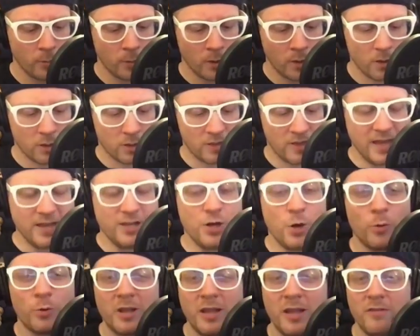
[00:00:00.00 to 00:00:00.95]
They
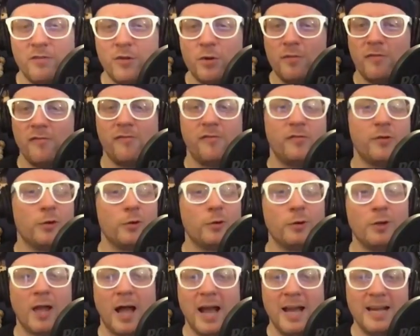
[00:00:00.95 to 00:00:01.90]
don't give you
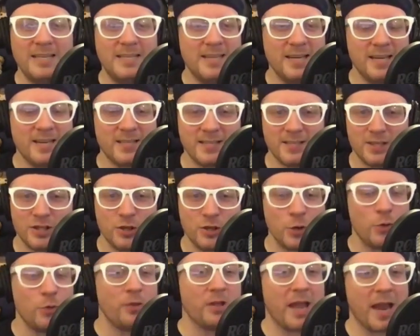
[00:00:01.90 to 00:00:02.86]
full ideas as to
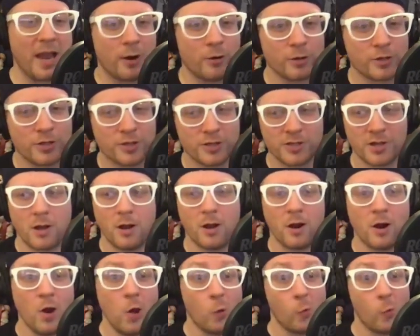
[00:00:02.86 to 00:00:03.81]
who the characters
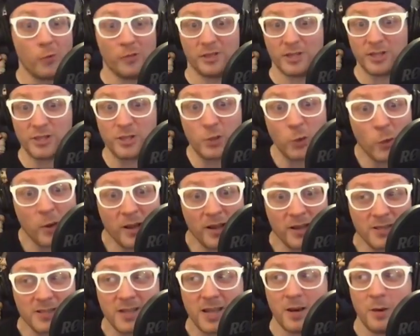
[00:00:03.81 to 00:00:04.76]
are, what the story
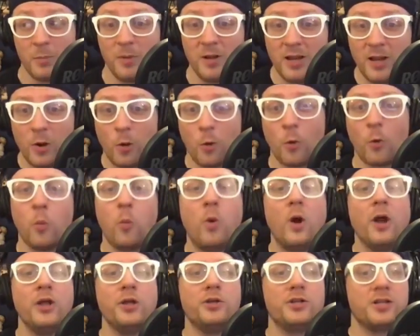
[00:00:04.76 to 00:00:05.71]
is going to be, or
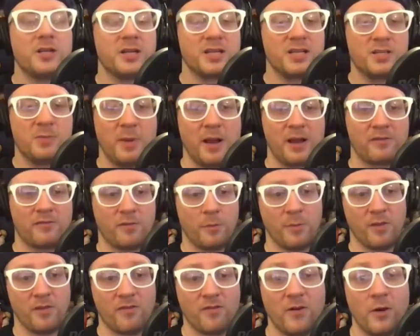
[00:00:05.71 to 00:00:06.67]
what you should expect from
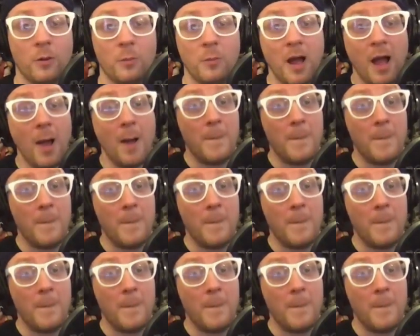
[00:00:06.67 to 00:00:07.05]
this film.